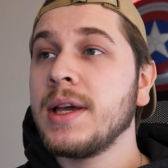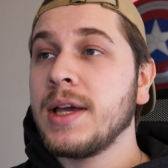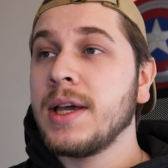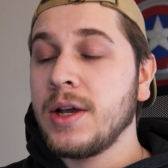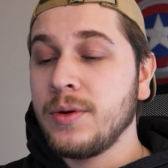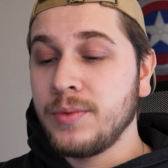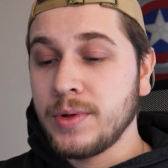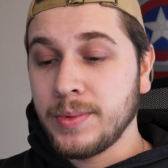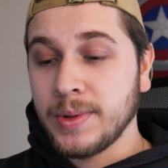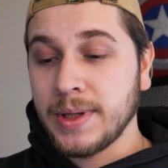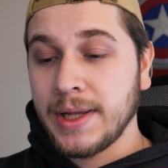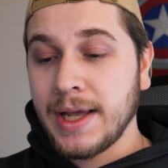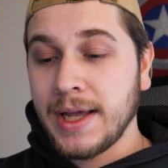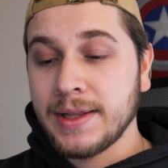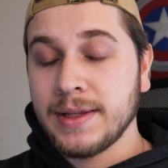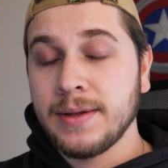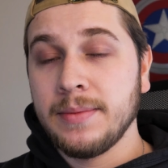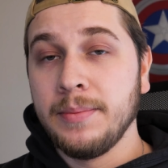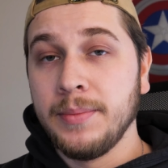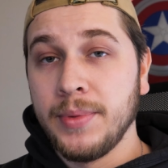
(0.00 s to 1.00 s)
We will
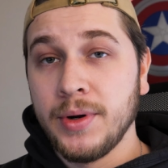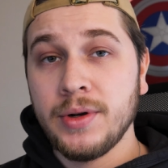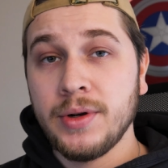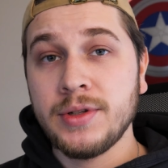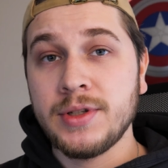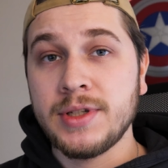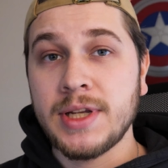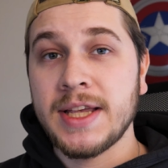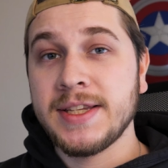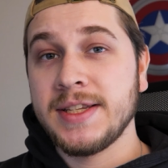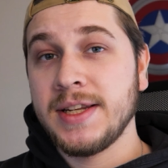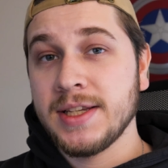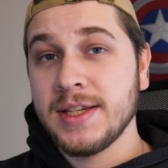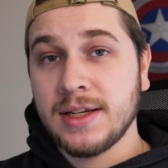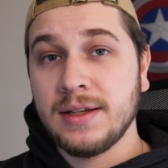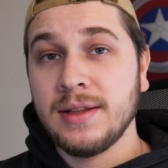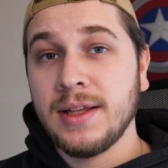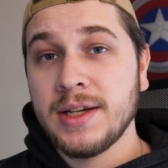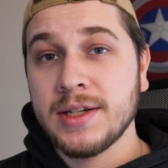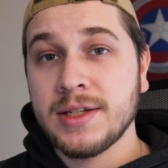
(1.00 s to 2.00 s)
get birds as an
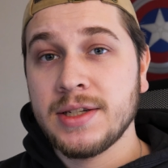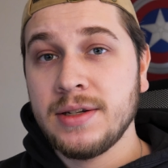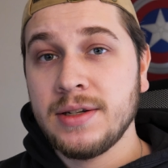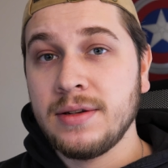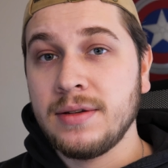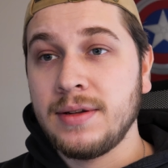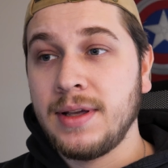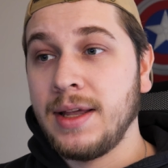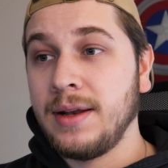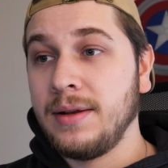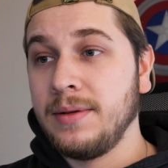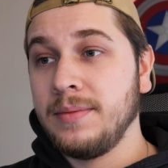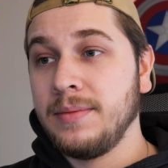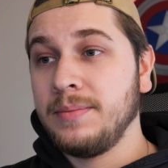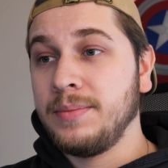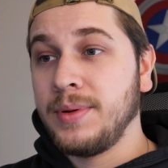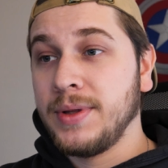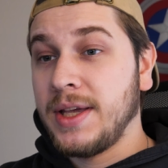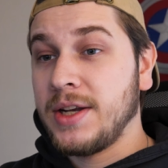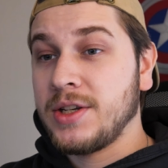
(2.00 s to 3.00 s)
escalation, and
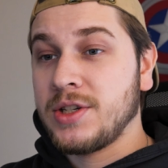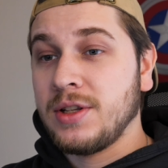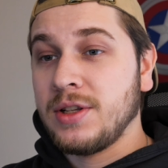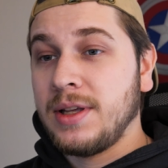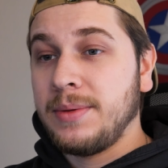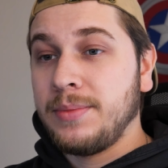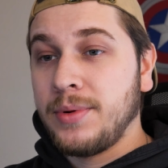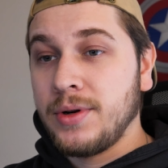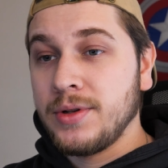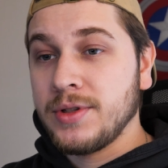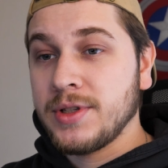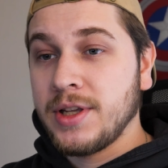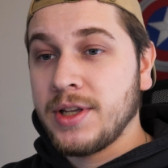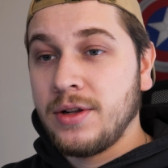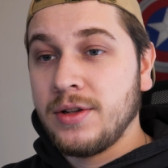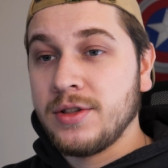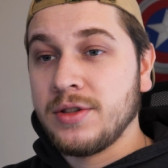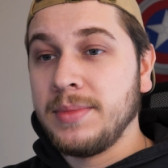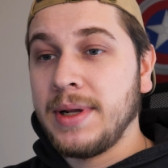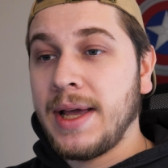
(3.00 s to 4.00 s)
potentially birds can
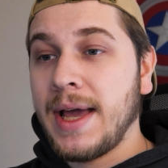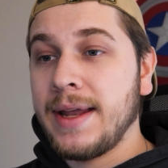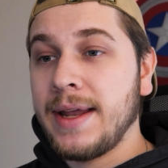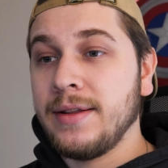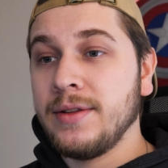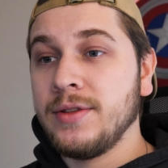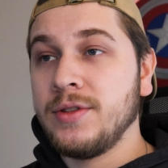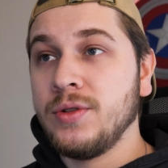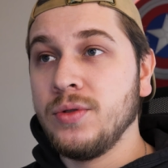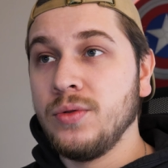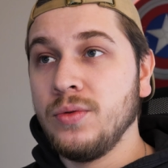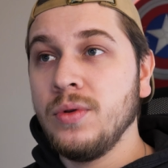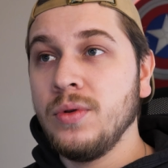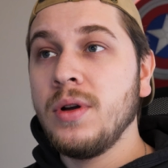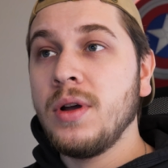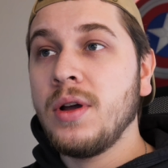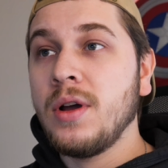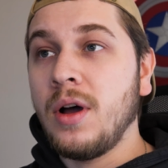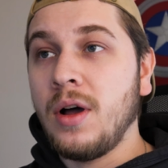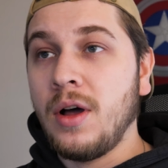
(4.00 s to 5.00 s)
also be added to
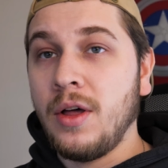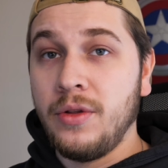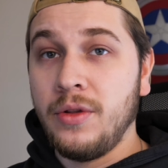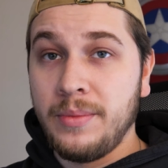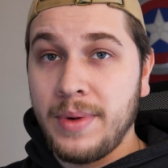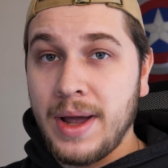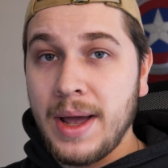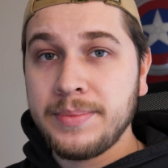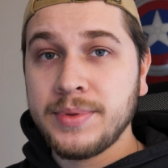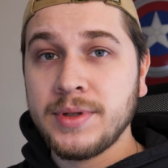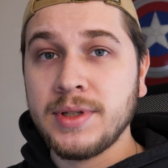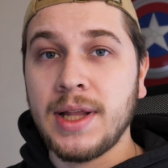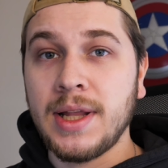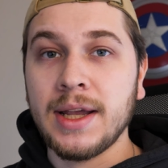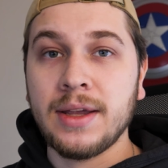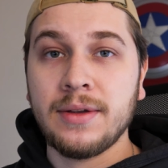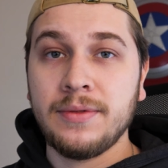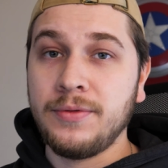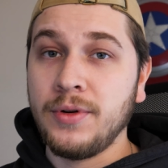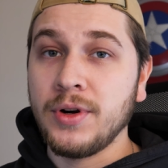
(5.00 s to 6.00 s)
other maps,
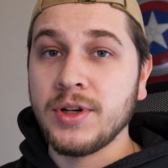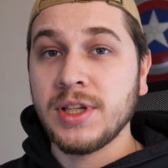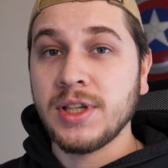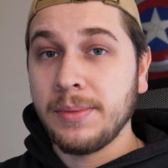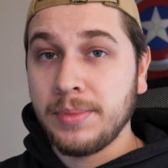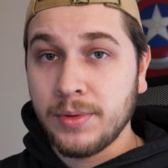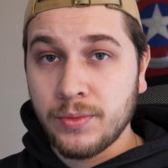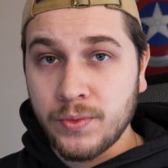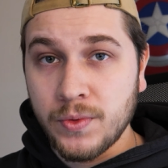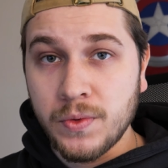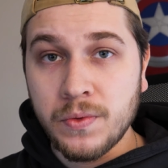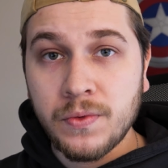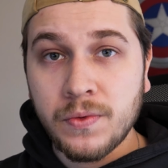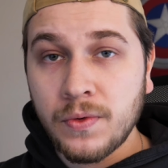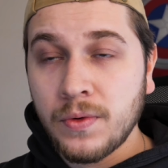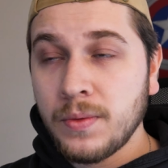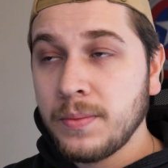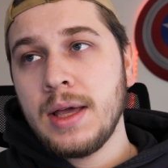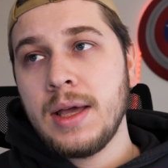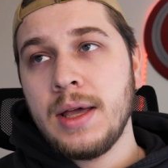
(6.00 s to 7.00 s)
like for example roof.
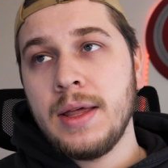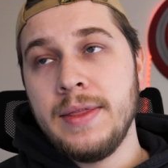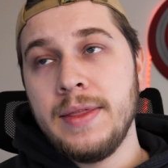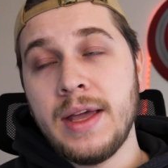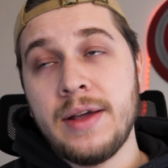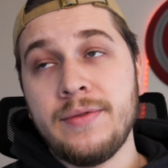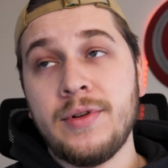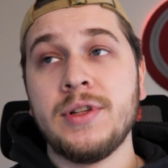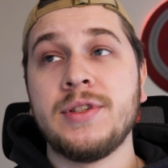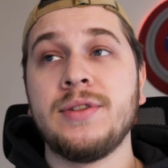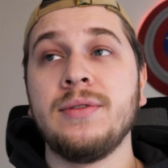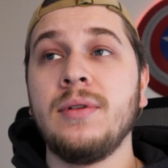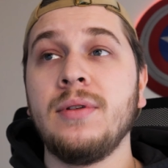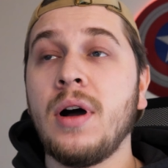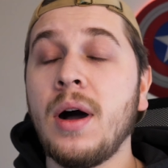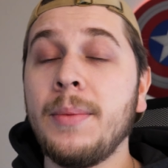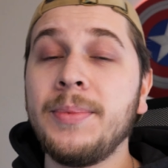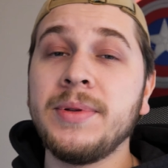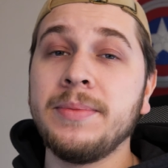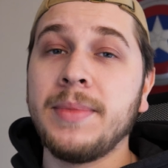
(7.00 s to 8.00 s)
They've also
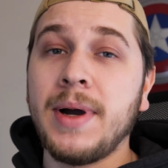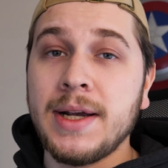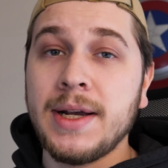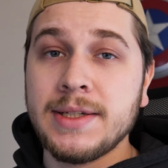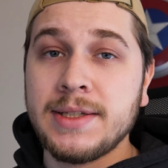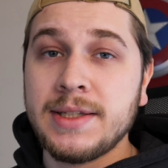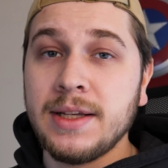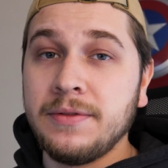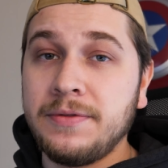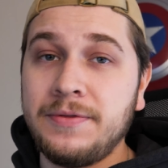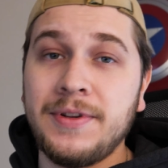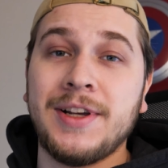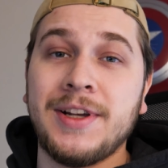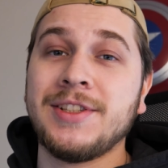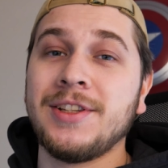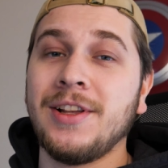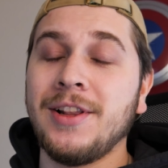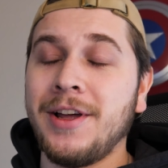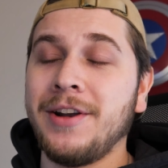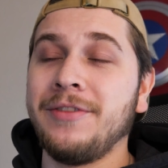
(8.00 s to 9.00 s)
optimized and fixed
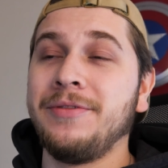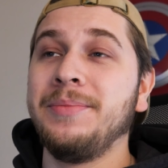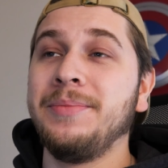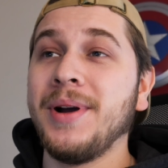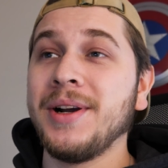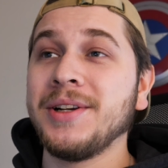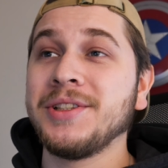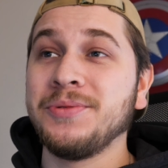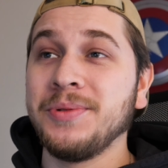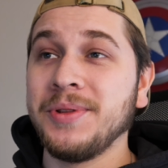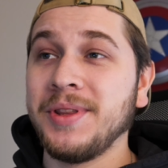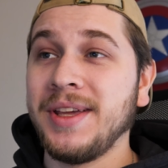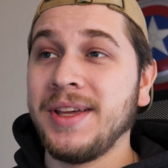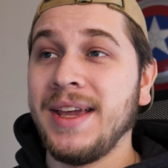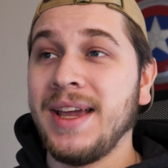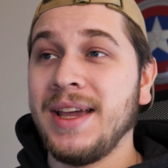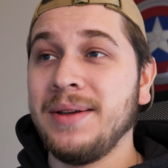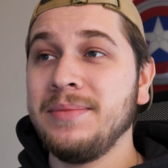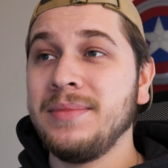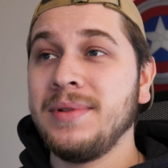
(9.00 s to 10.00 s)
a lot of bugs with the
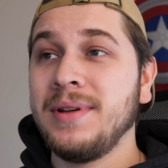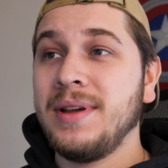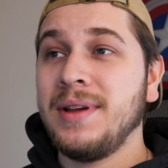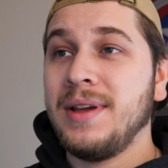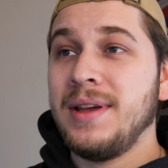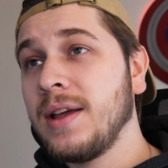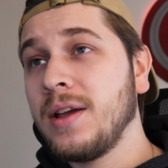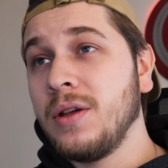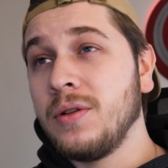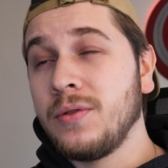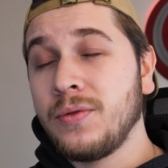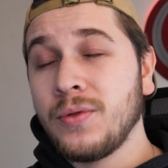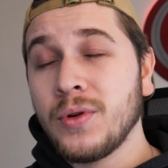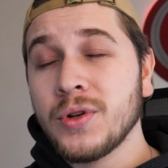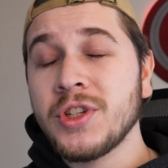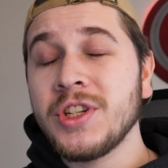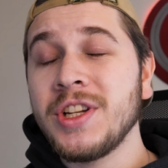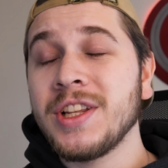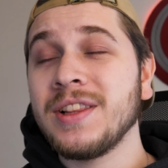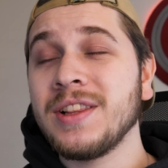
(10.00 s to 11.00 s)
game.
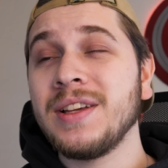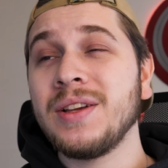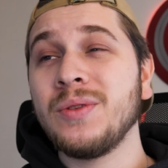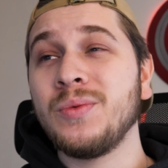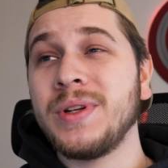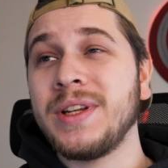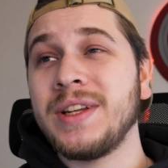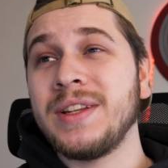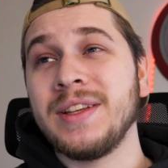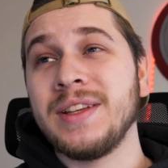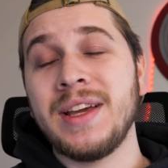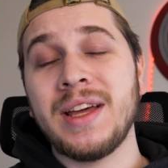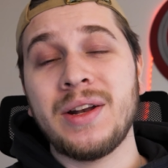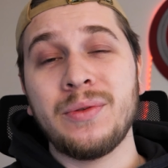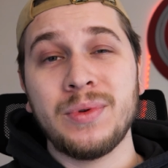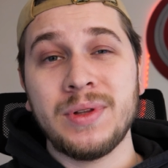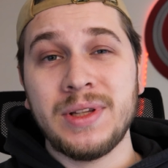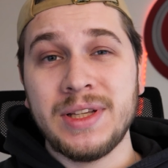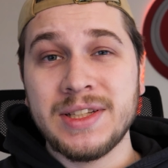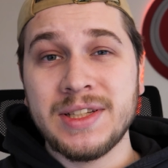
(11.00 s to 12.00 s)
Unfortunately, we didn't get a
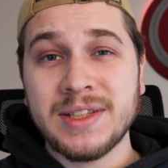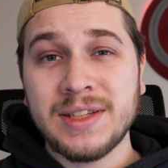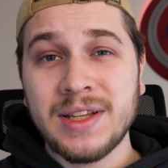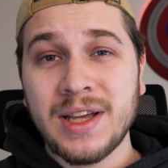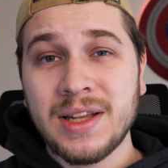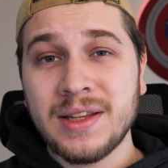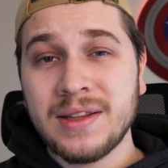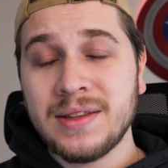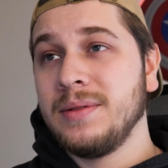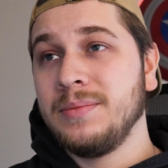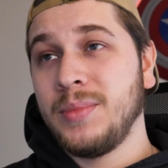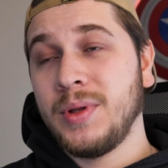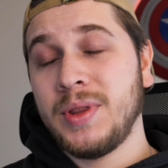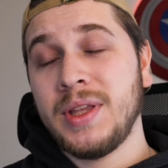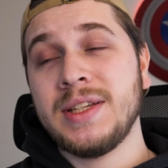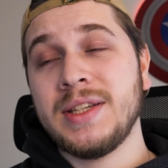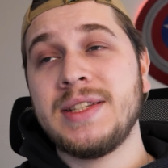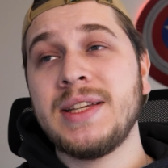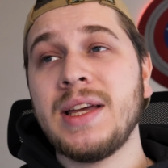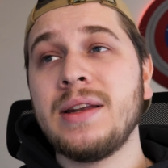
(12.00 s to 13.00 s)
release date, but they
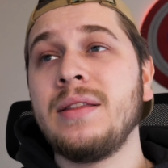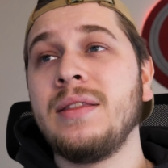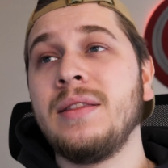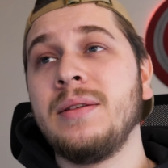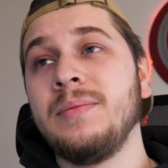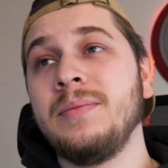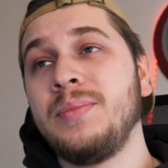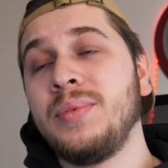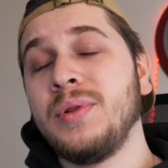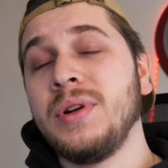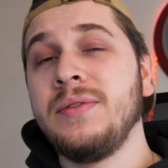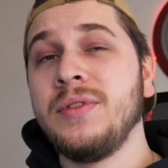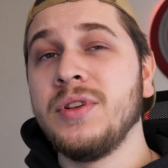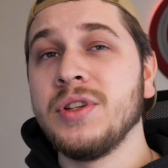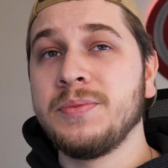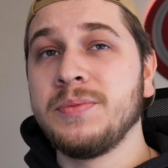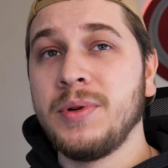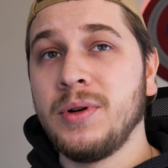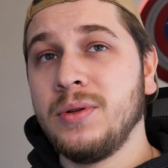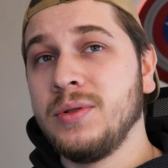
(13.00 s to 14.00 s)
said in the previous
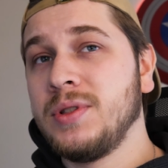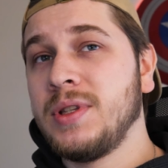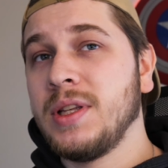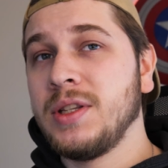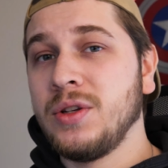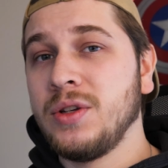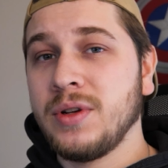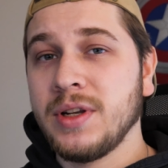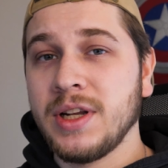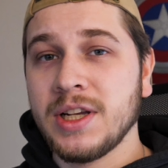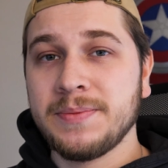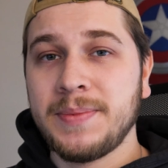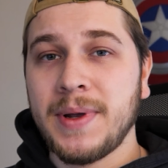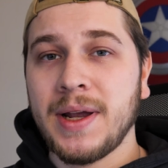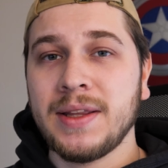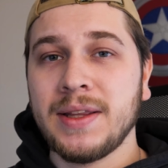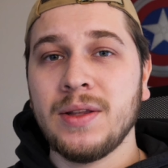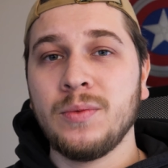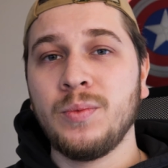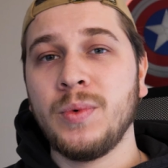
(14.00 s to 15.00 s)
post that you can
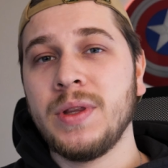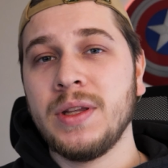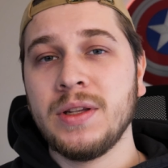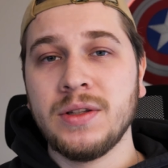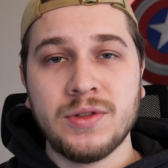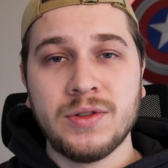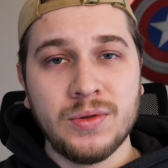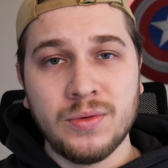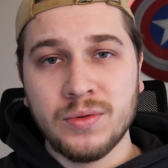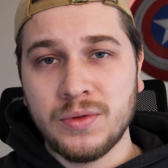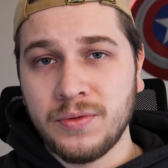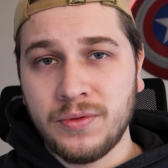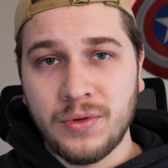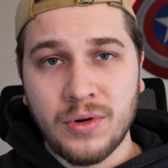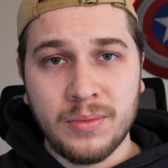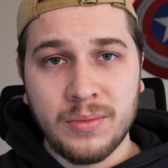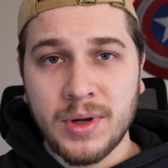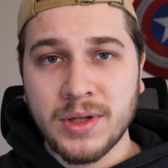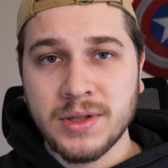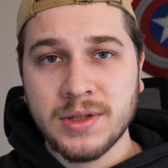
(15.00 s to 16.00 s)
expect it within 2 to
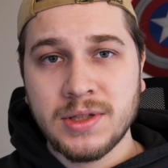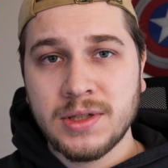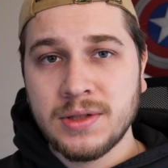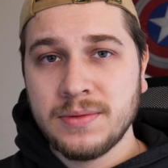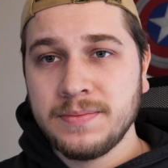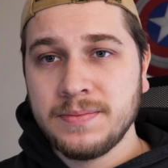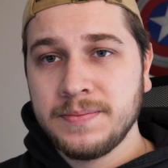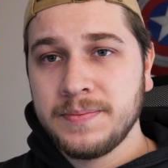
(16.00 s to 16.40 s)
4 months.